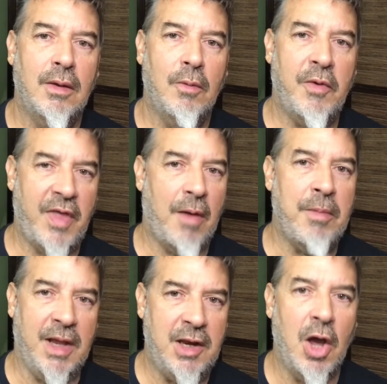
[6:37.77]
without
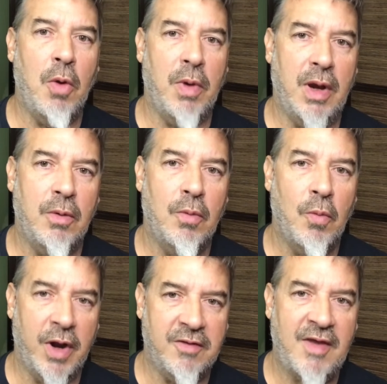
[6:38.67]
me knowing
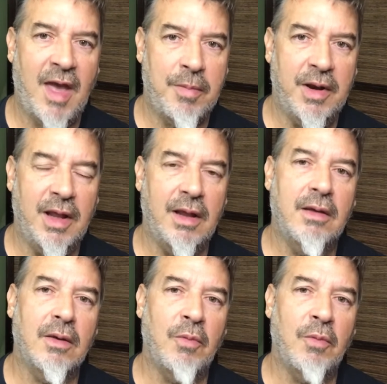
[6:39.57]
what is happening,